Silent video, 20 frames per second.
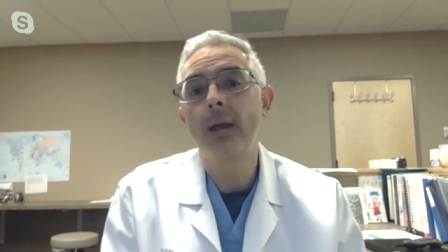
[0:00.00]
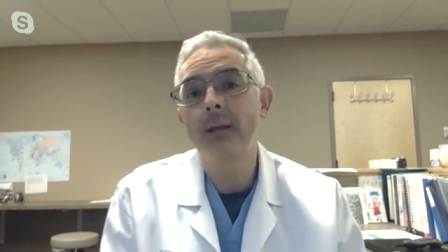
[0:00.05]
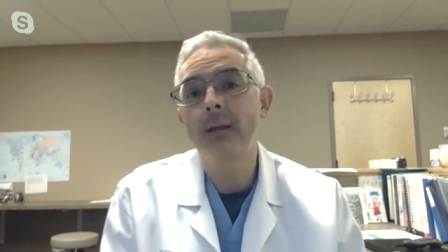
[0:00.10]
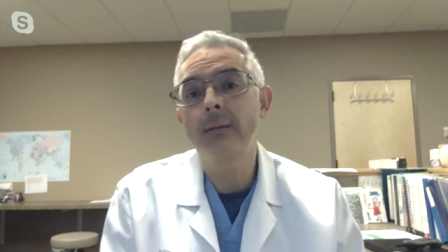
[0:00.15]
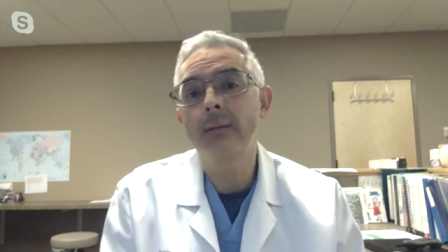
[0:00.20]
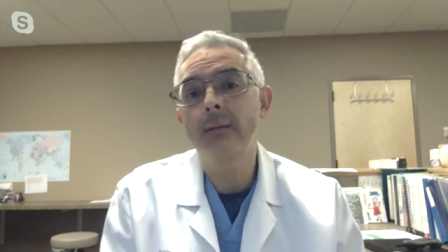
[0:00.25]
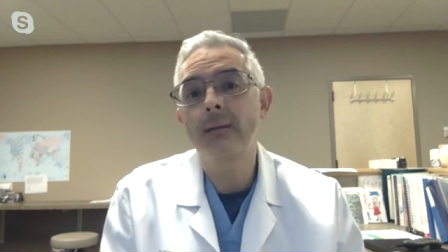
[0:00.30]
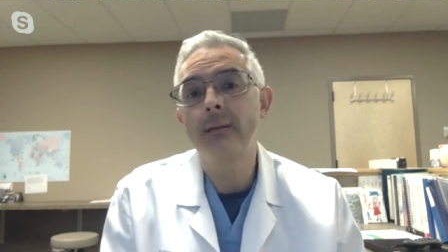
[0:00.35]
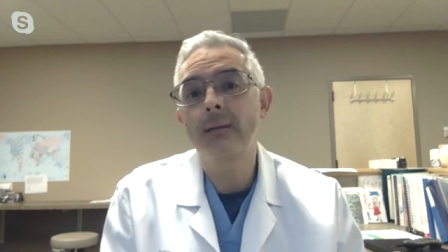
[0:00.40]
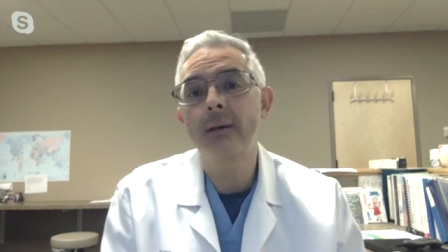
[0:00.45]

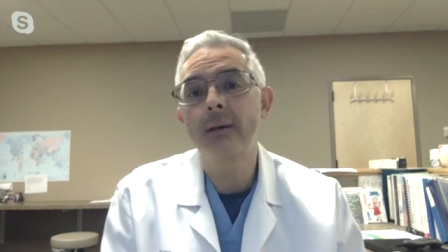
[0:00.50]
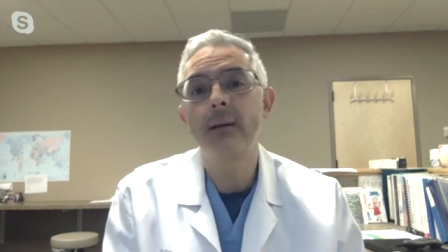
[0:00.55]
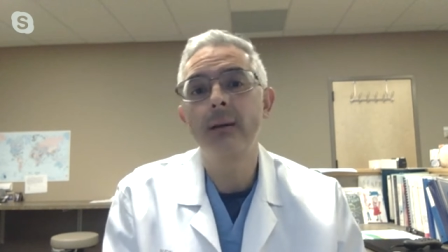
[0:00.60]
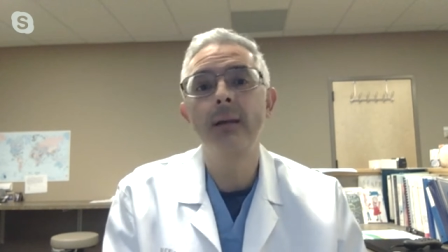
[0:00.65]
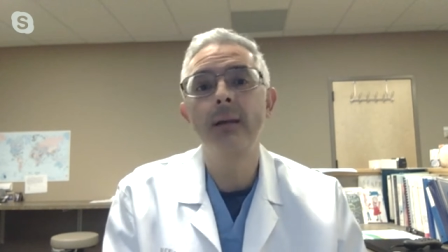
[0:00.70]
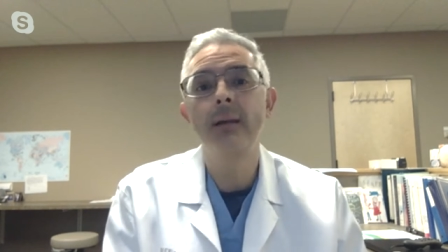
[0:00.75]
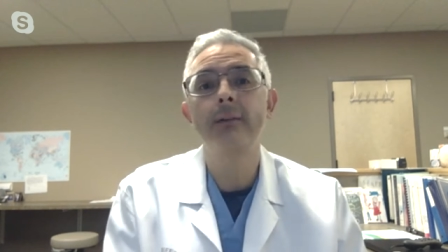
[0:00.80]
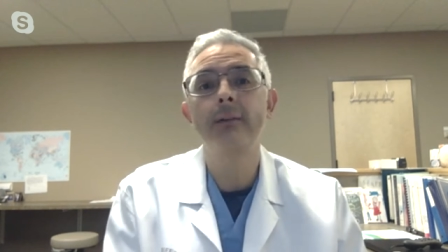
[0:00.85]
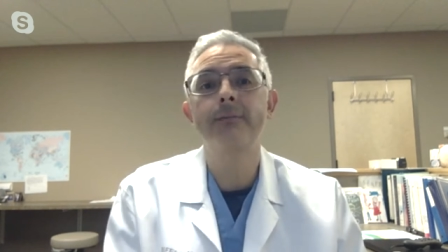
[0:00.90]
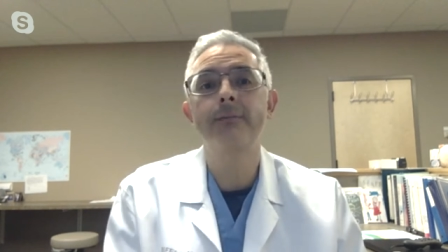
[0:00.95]
and
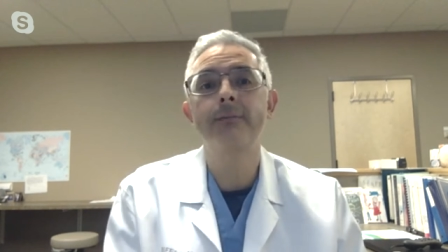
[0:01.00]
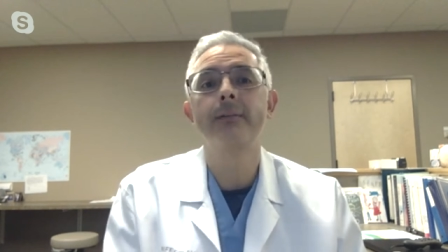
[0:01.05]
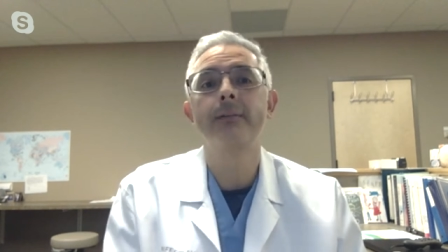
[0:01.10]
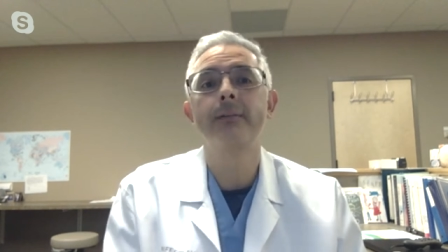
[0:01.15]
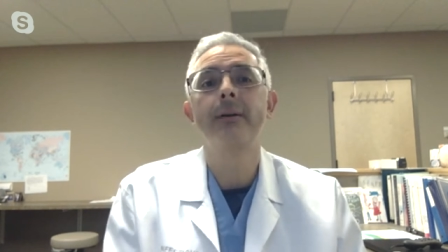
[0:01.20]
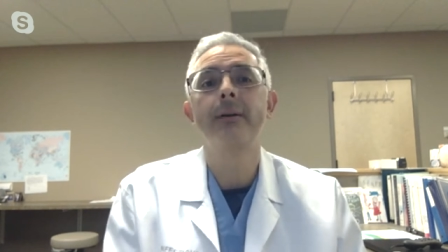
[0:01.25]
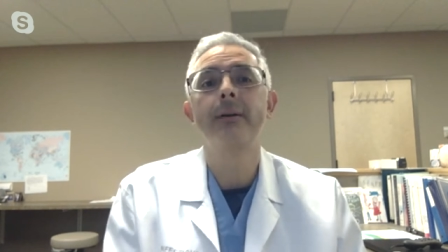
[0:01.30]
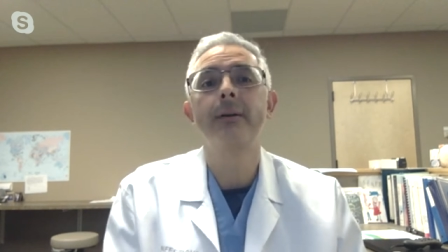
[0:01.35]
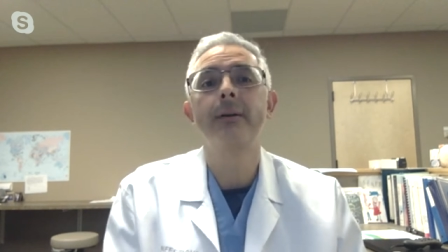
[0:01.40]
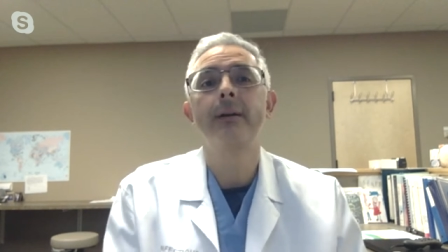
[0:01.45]
uh, if
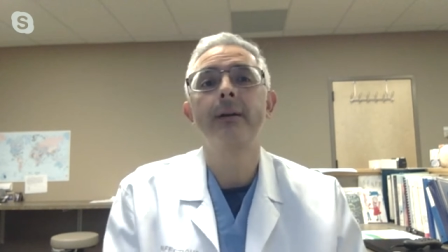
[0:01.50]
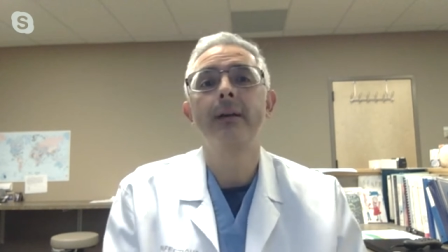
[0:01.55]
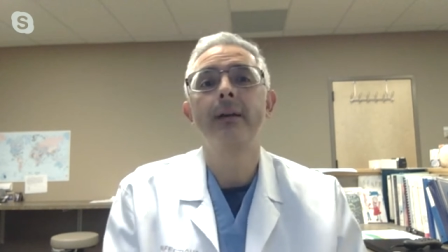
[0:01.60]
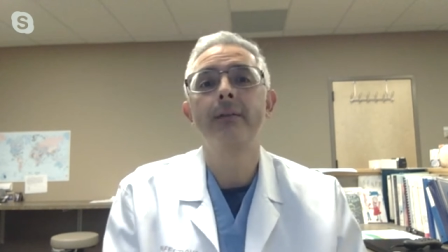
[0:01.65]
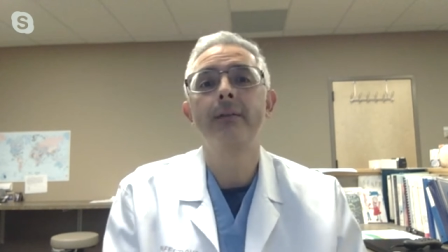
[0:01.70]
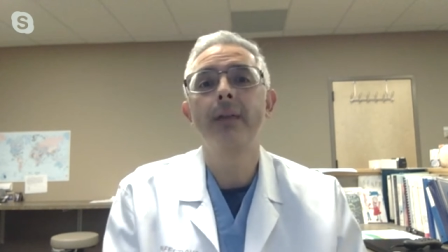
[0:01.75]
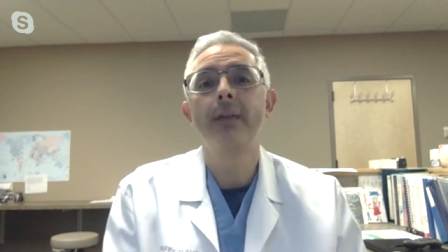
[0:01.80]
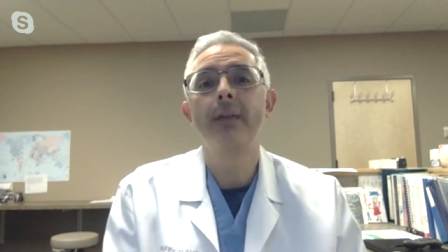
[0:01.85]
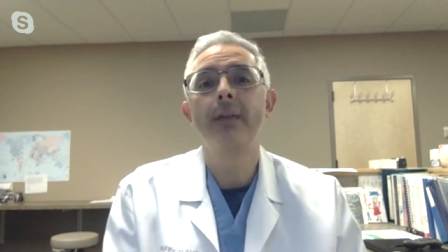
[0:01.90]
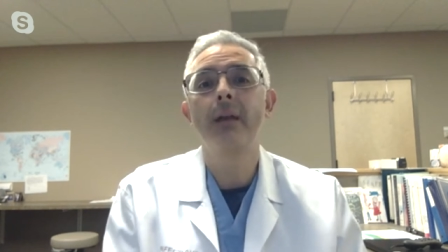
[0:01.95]

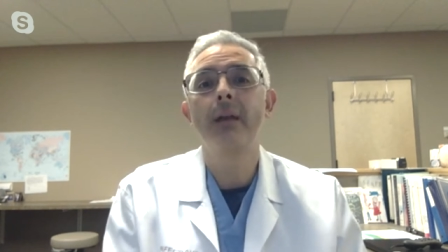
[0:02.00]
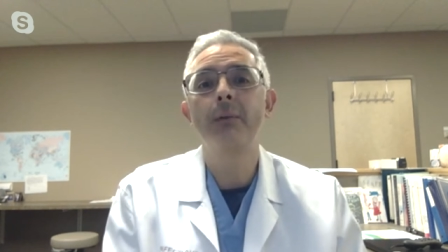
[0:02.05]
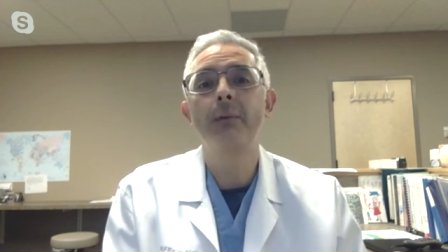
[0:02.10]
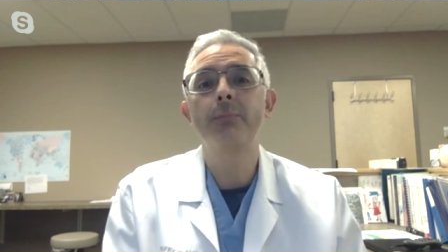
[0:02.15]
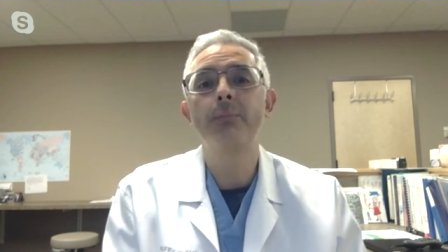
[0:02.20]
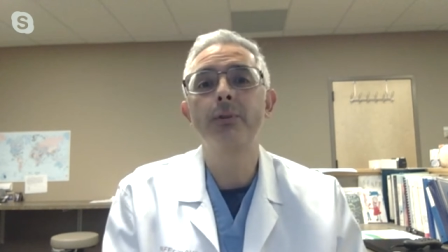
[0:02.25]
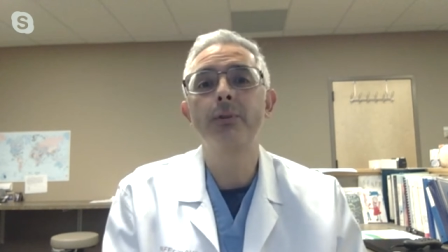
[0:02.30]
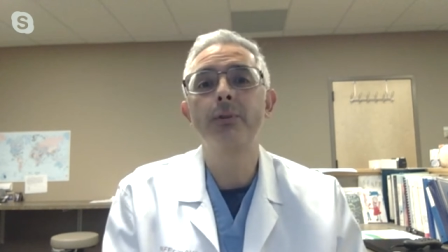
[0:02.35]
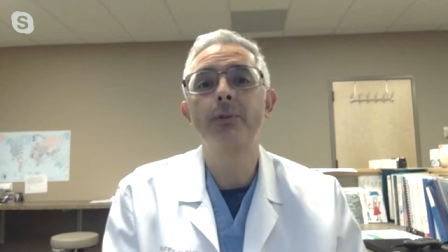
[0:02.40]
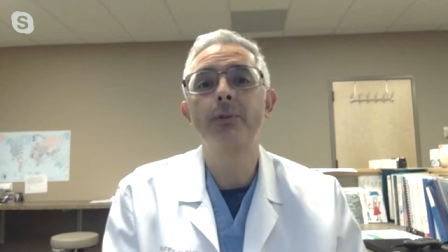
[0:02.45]
if they
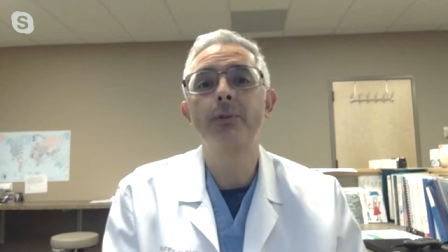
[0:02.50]
can